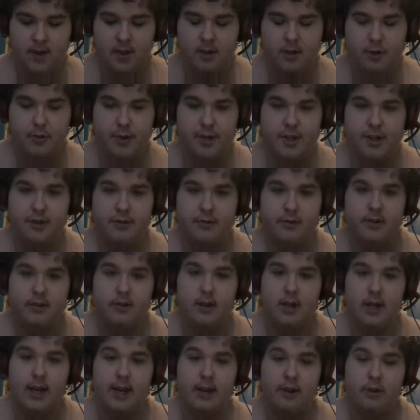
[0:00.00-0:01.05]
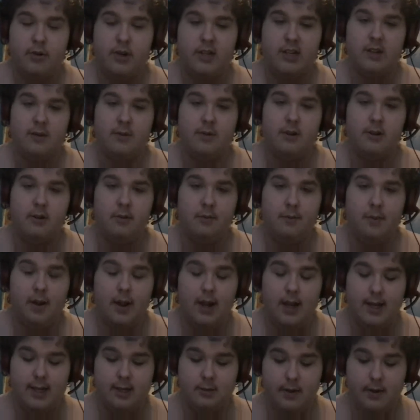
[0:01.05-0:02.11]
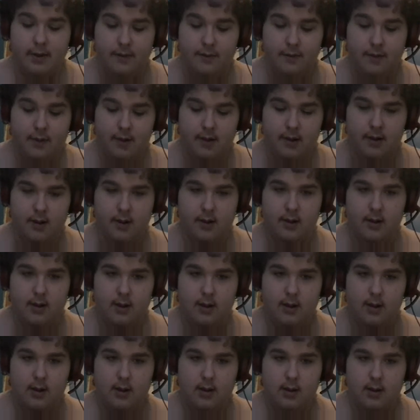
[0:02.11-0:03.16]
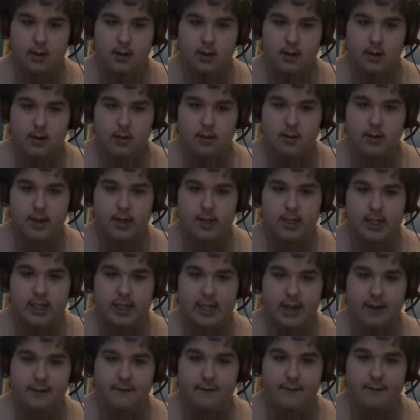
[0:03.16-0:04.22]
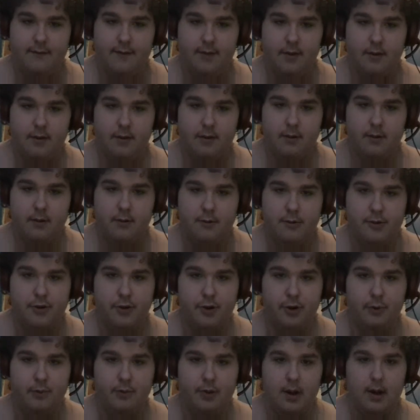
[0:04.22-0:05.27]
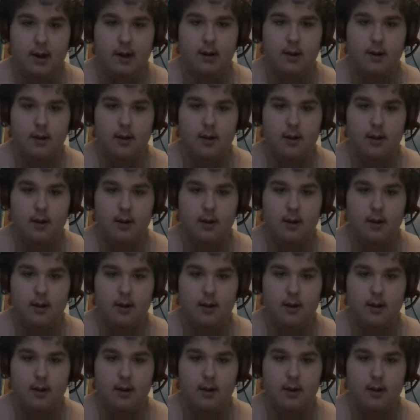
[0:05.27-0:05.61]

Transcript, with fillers: To which Leia drastically replies with, The Sith Trooper.